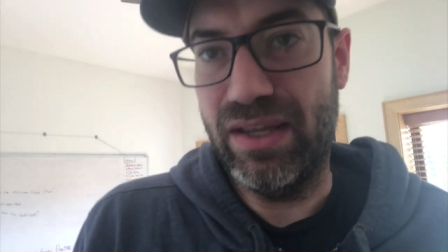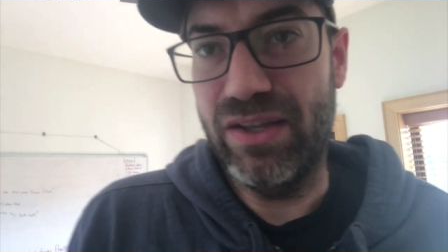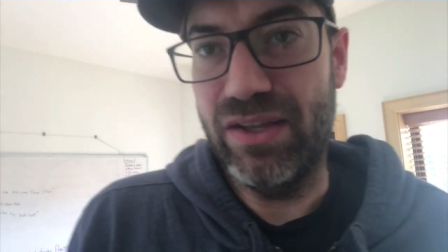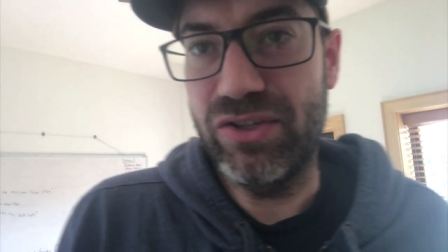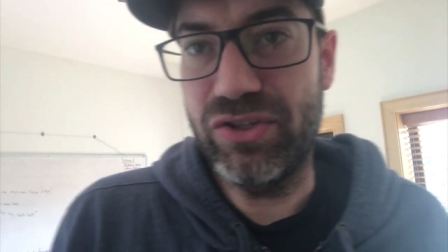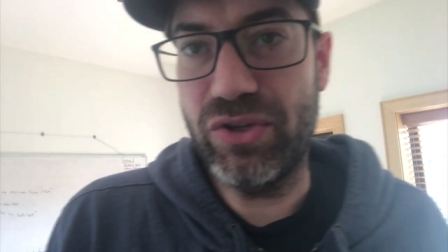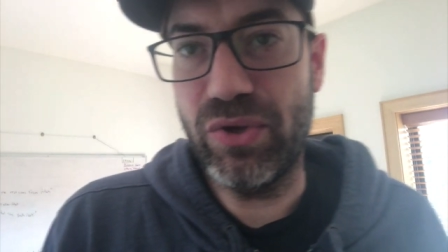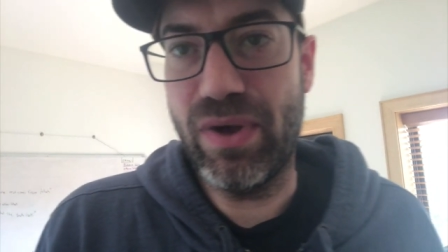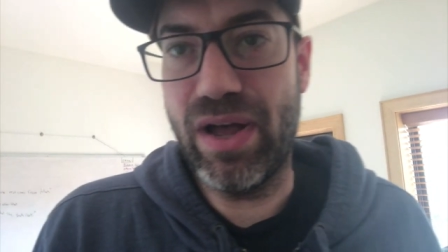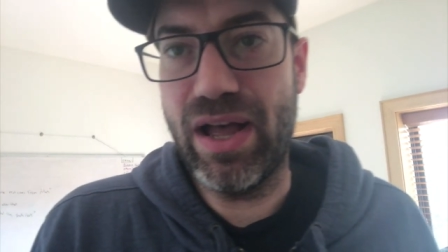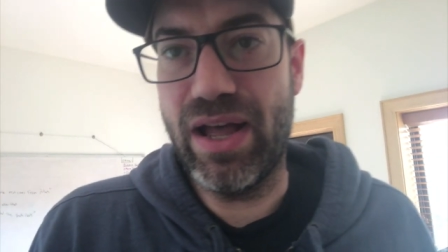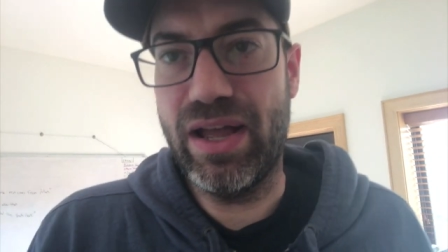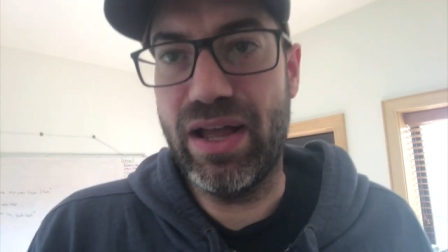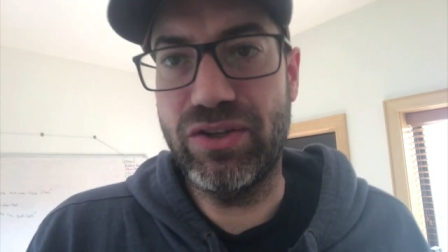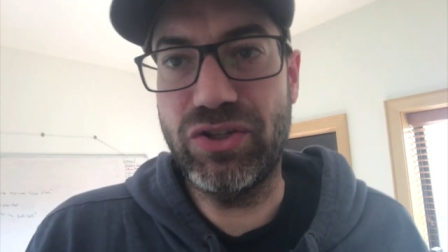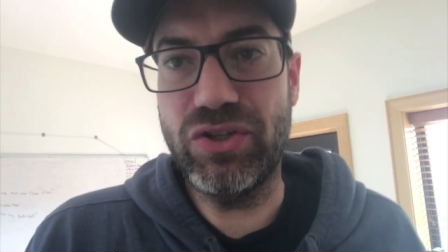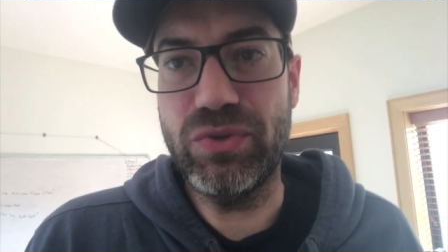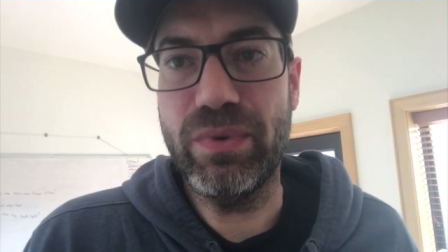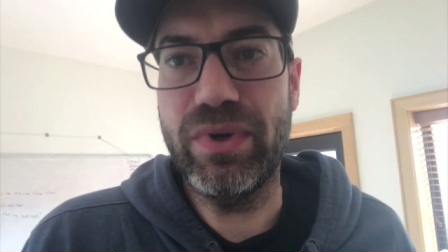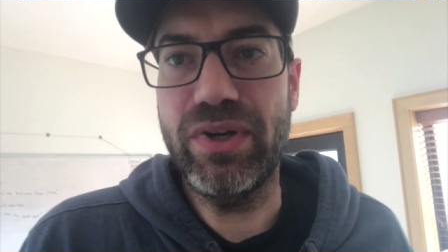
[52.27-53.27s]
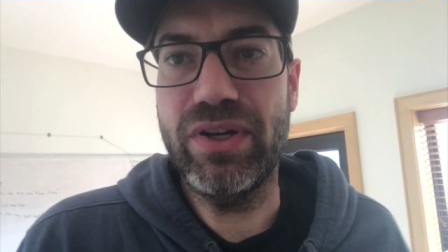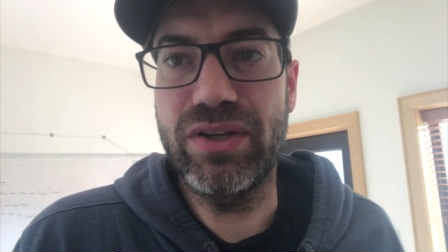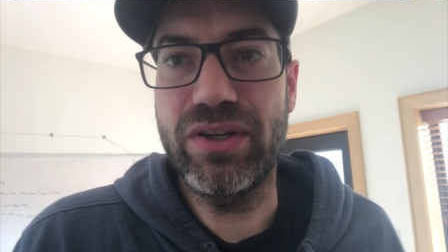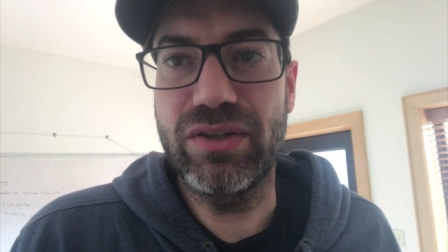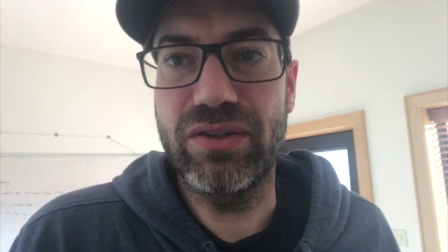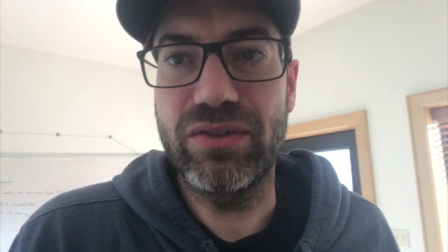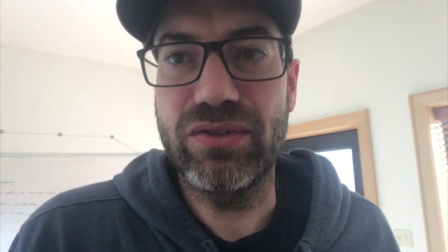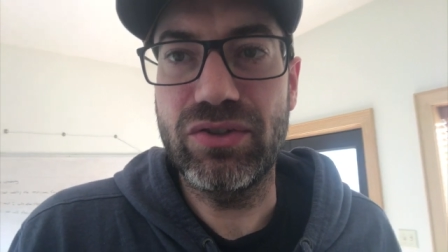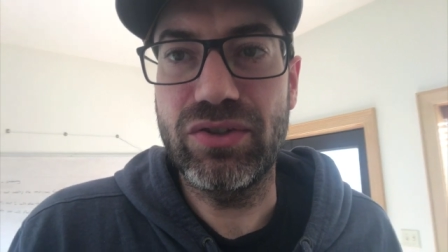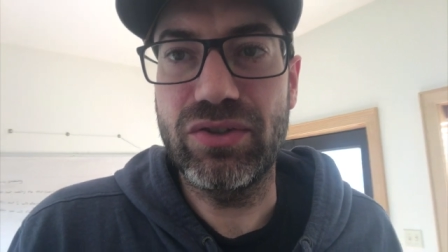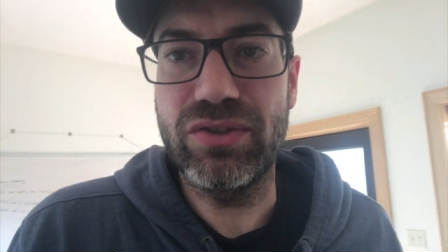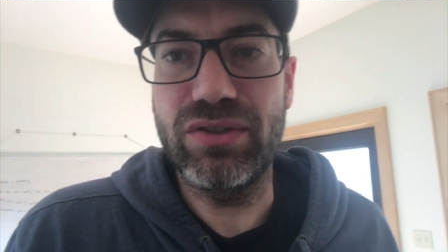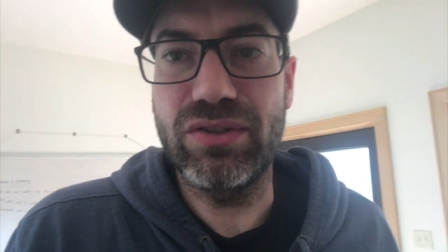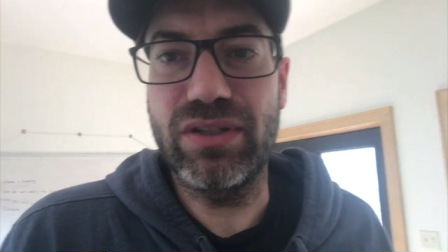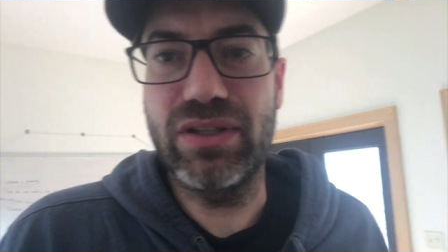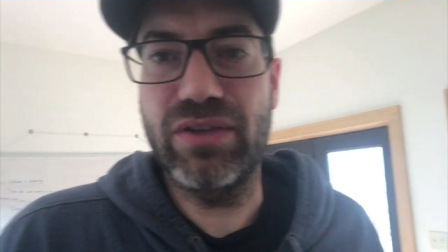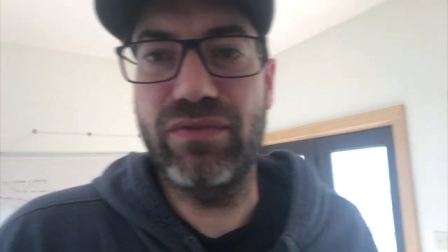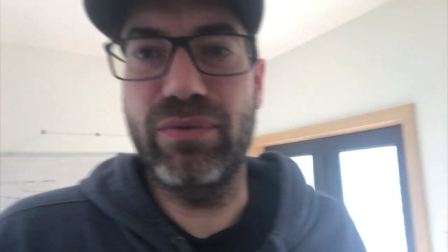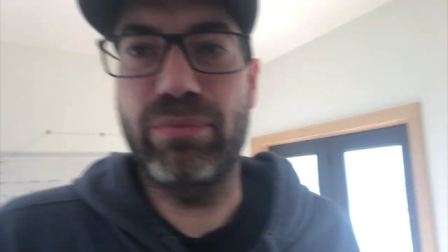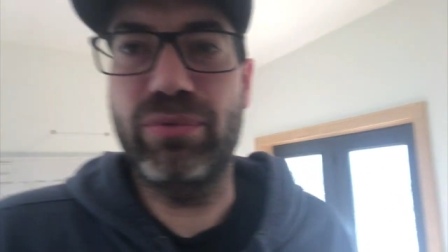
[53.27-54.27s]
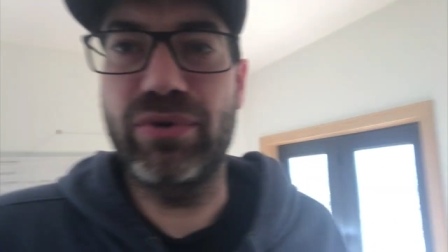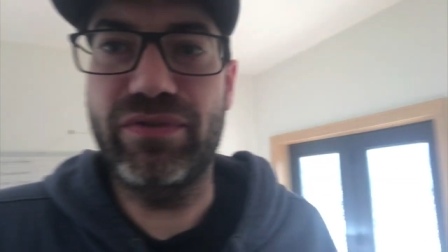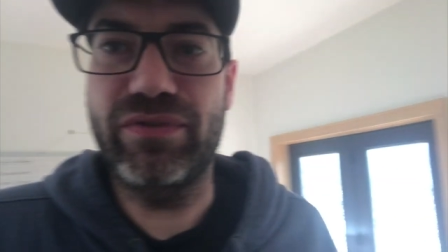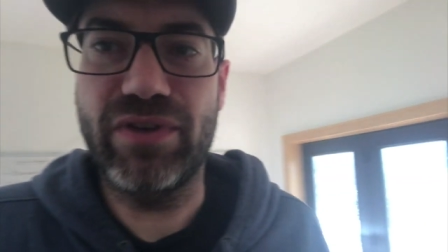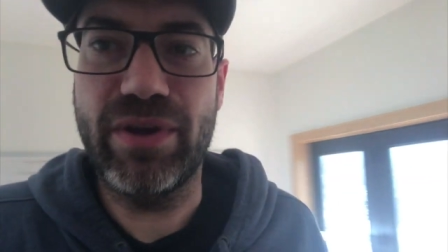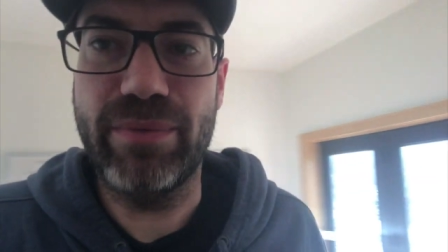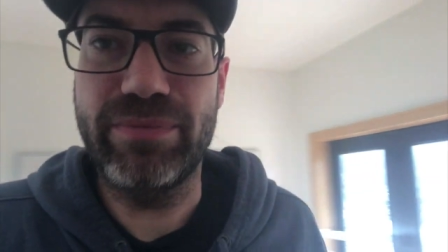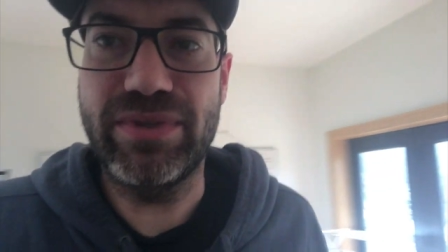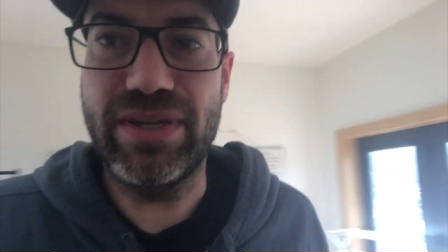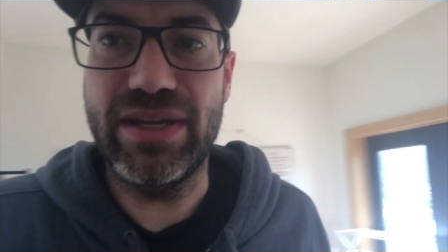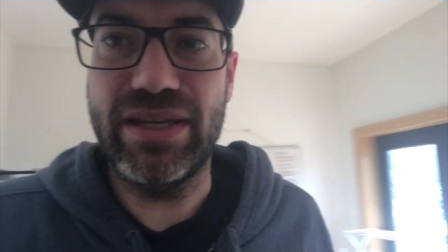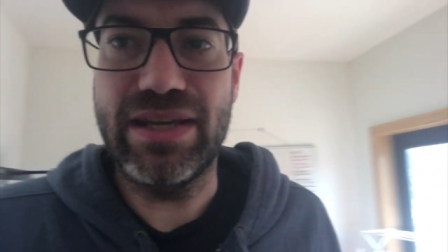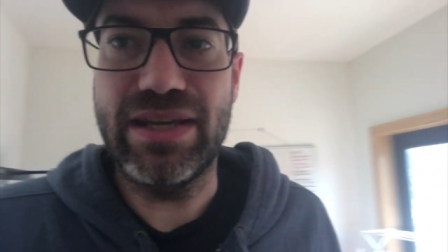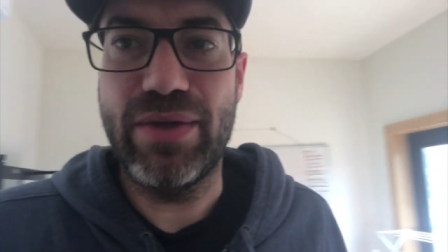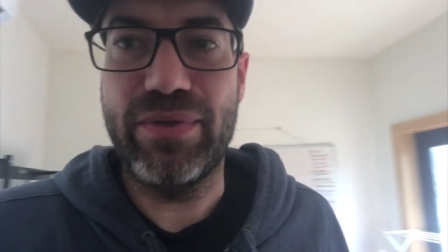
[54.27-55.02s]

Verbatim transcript: So I uh, just wanted to give a brief update now